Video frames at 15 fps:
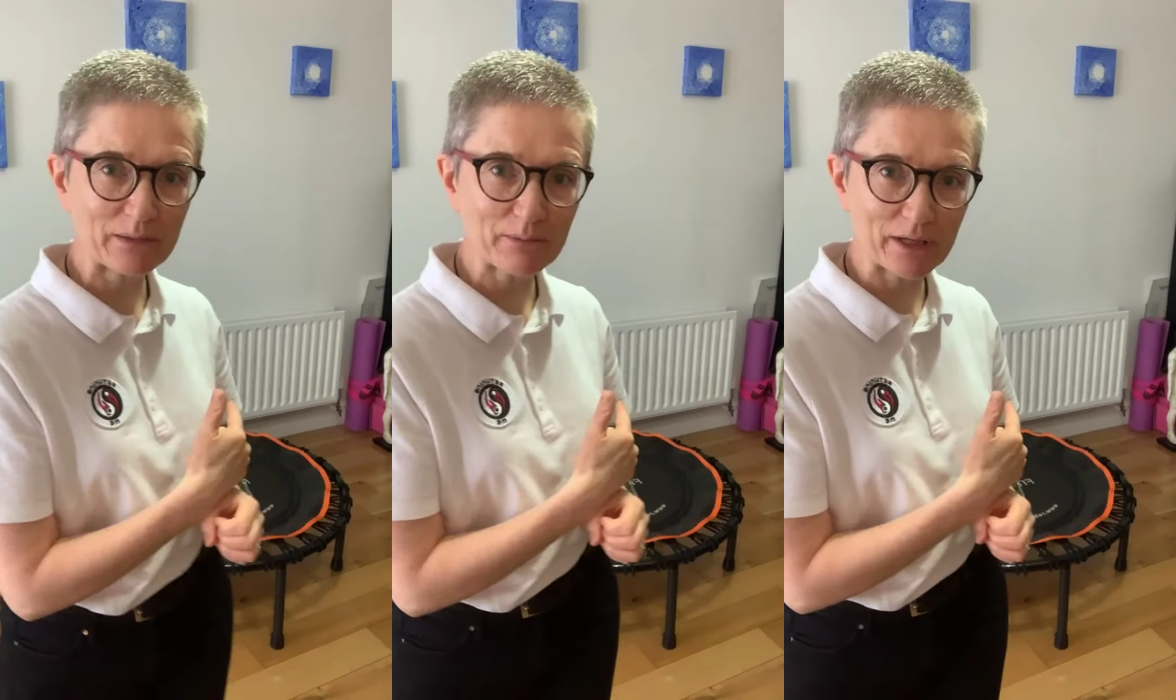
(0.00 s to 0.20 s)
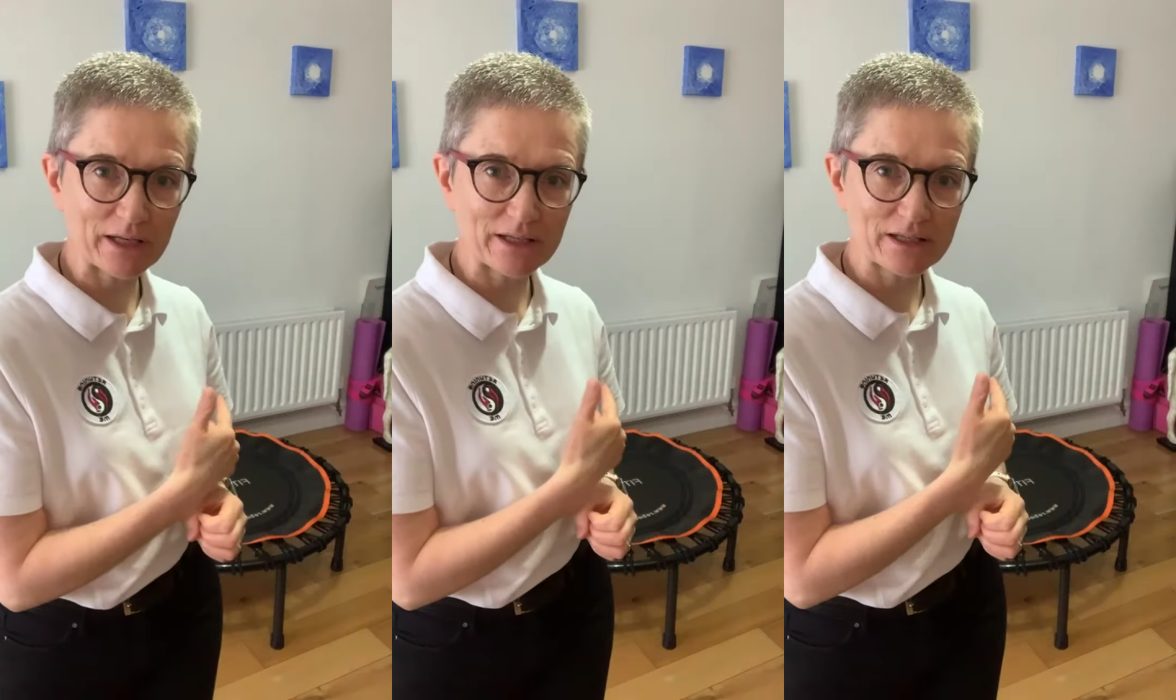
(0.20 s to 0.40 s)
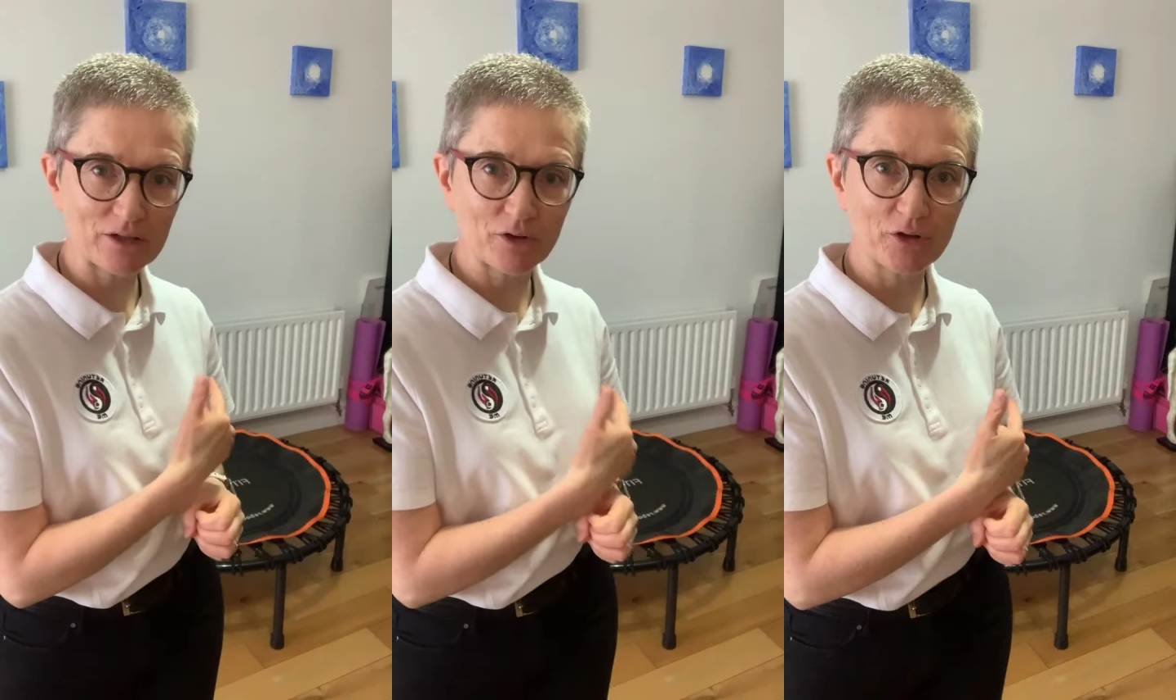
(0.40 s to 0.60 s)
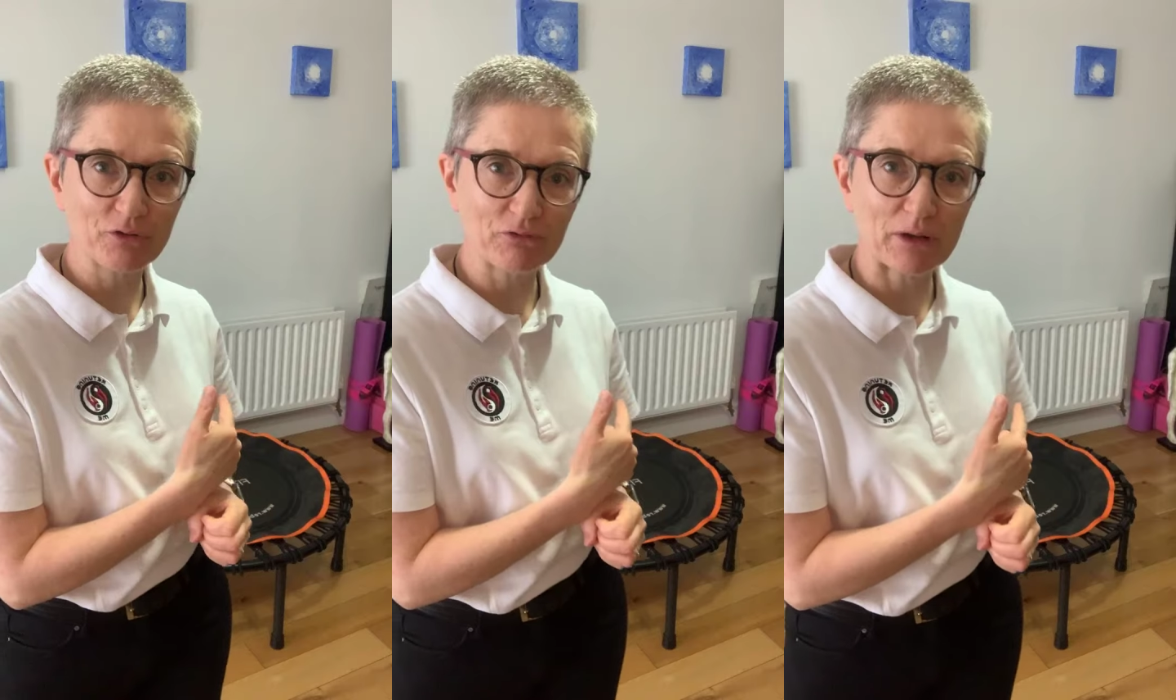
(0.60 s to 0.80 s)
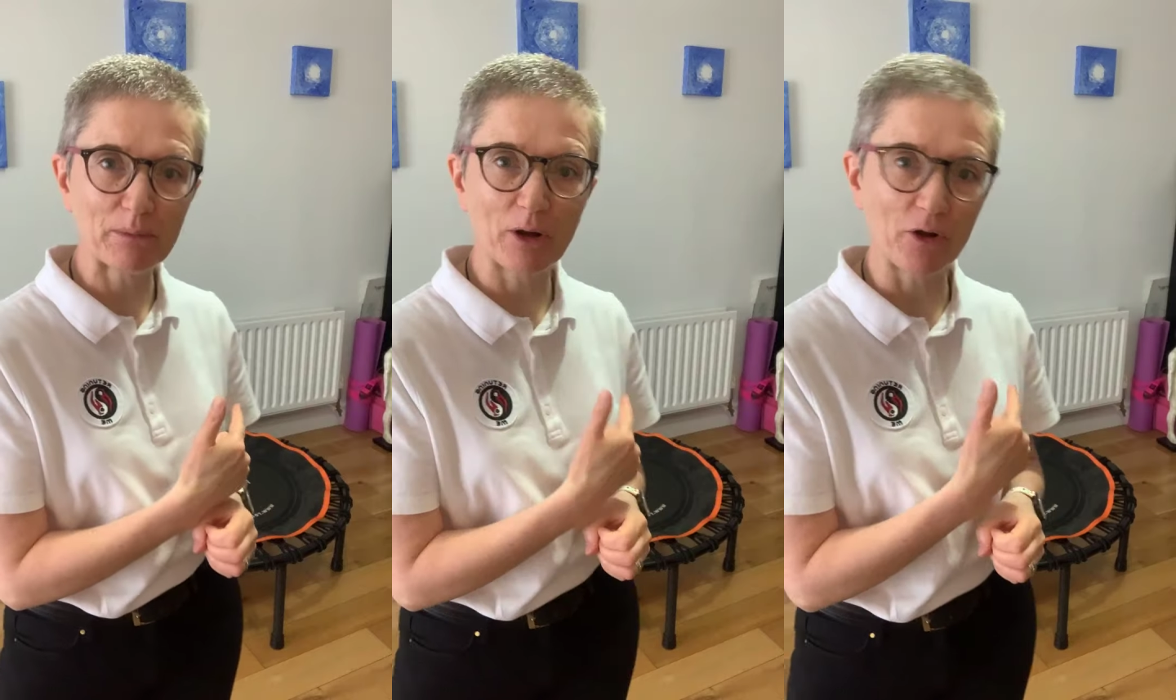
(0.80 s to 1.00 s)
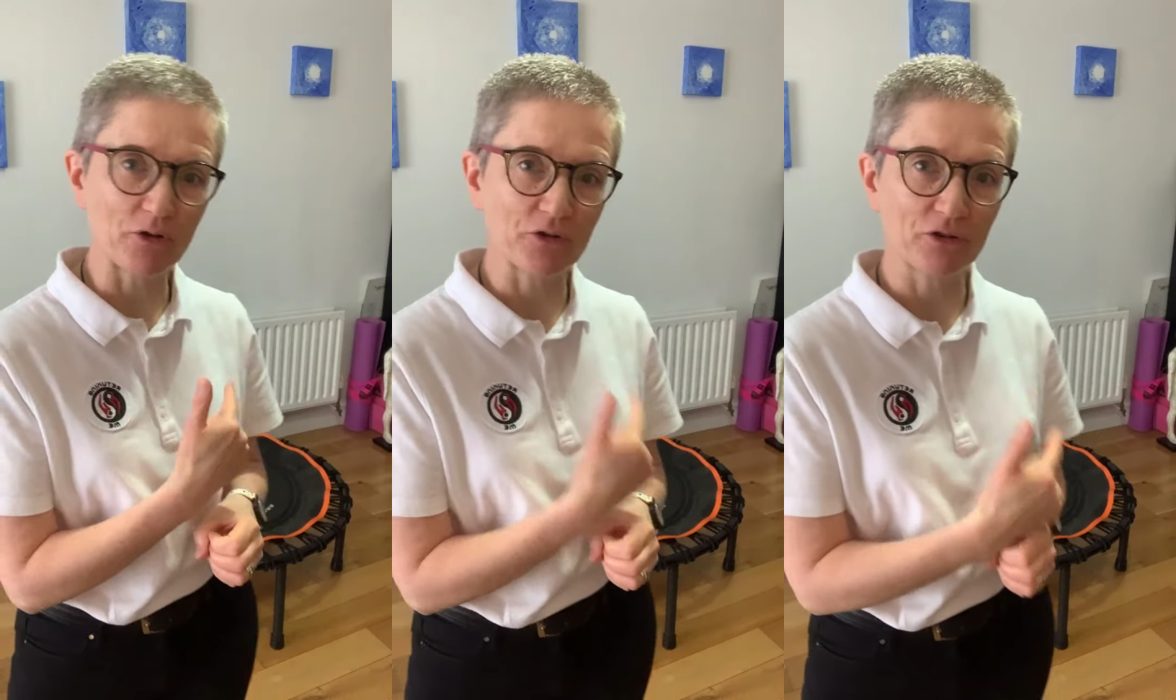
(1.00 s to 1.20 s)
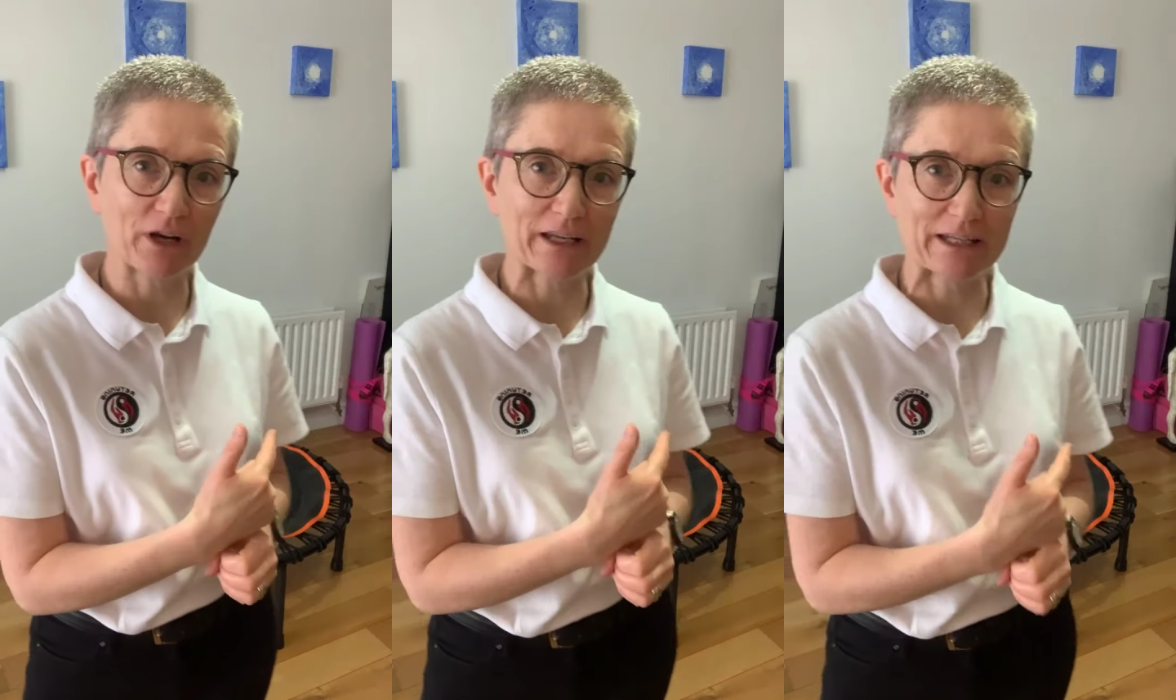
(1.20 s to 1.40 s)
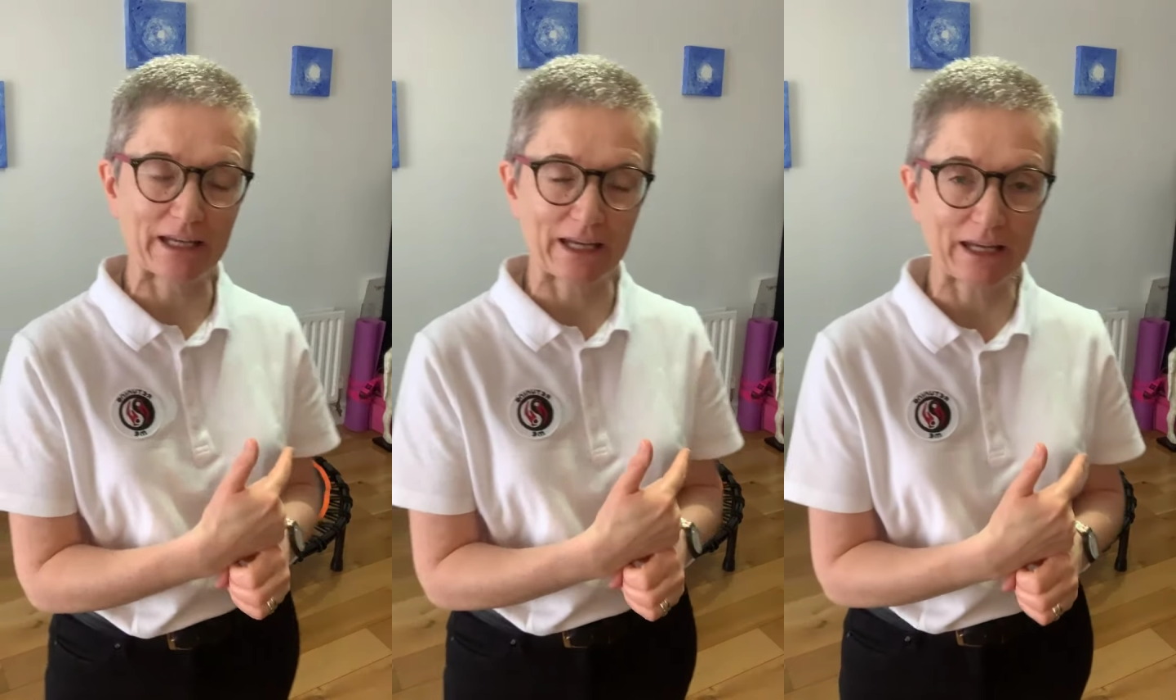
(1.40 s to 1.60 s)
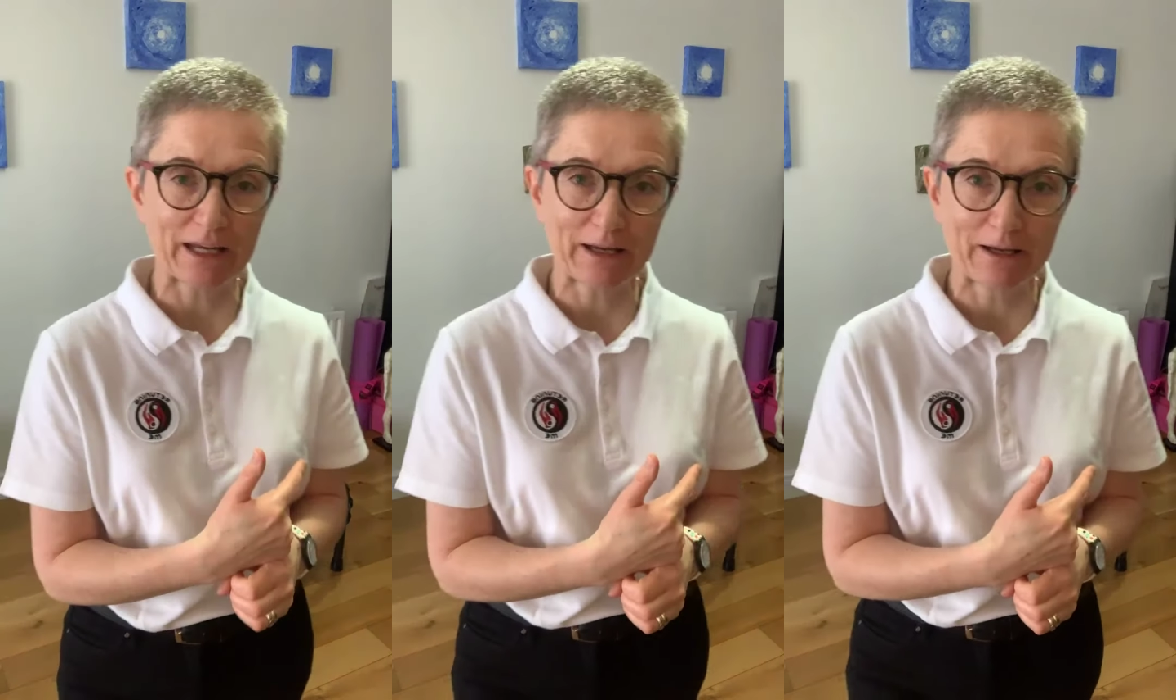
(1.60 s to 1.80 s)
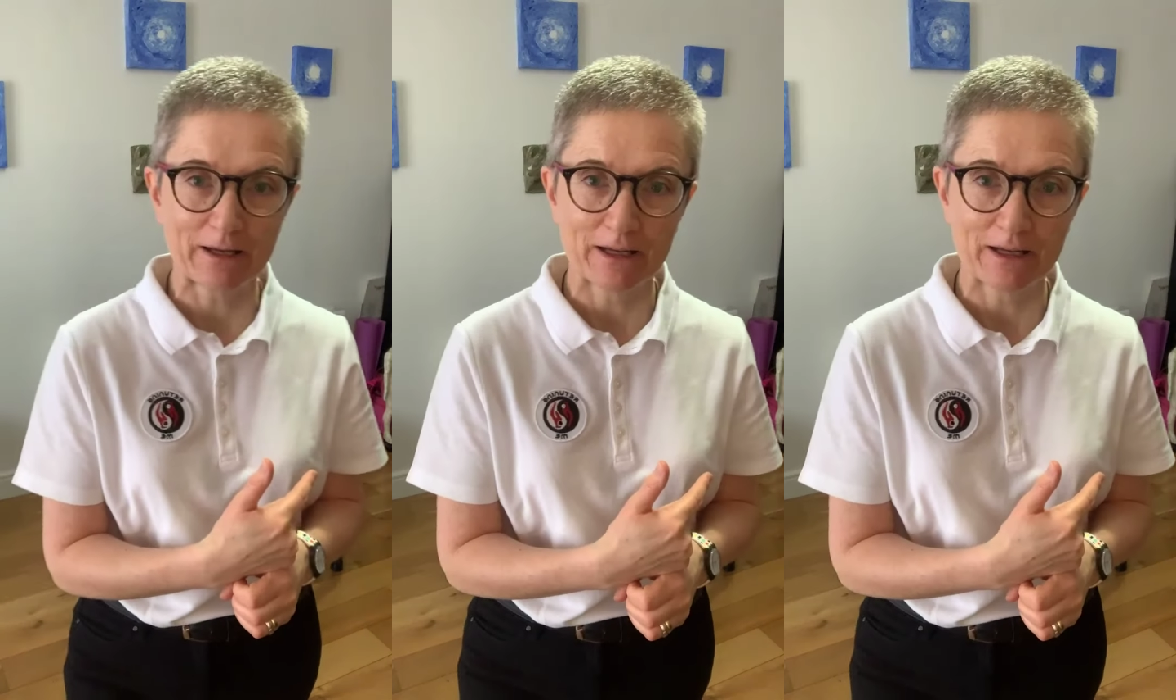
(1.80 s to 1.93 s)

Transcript: minutes on a rebounder a day